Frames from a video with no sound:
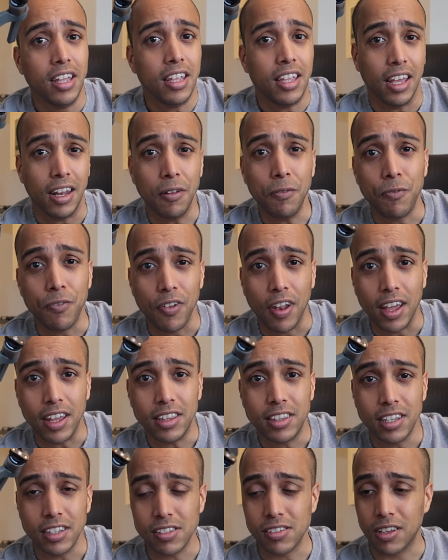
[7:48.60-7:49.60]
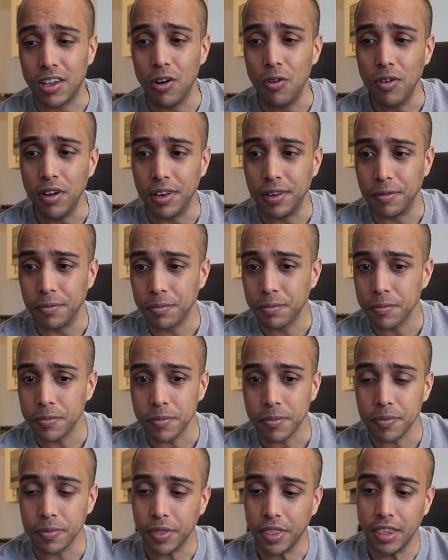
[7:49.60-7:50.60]
get a flight test going.
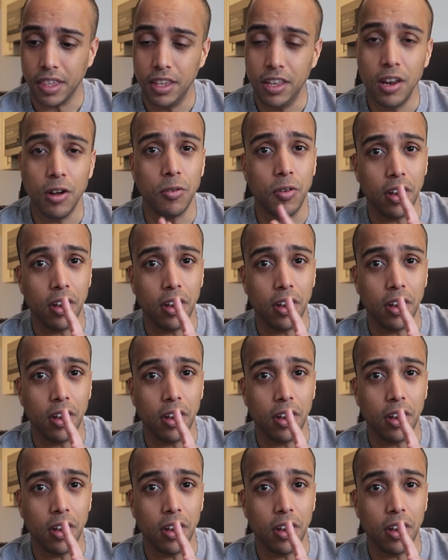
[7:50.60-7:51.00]
You know,